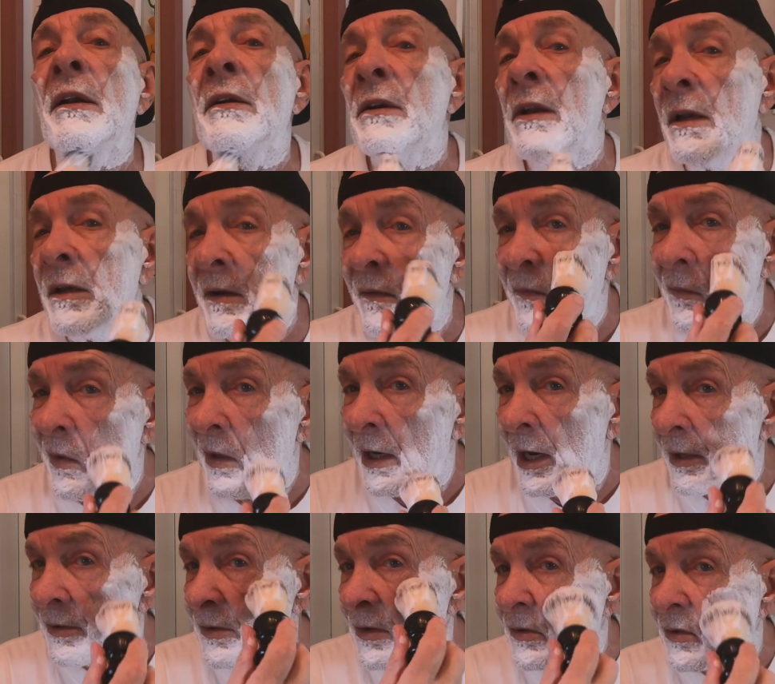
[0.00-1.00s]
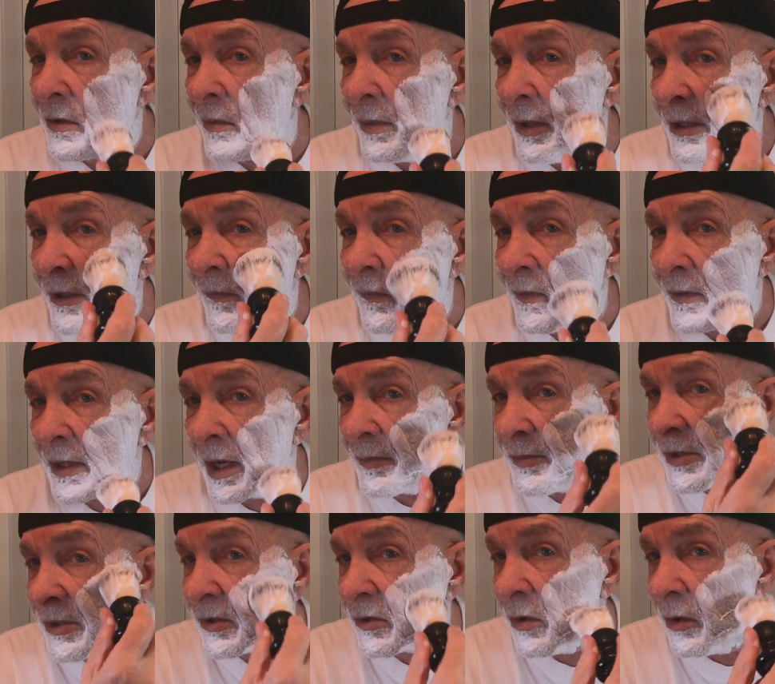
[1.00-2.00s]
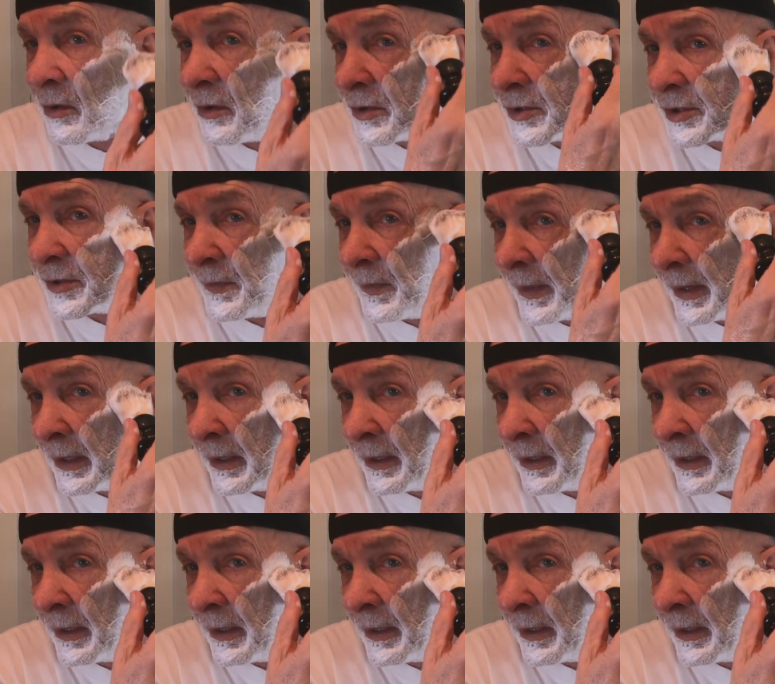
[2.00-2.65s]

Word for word: I never realized there were so many different types of scooters.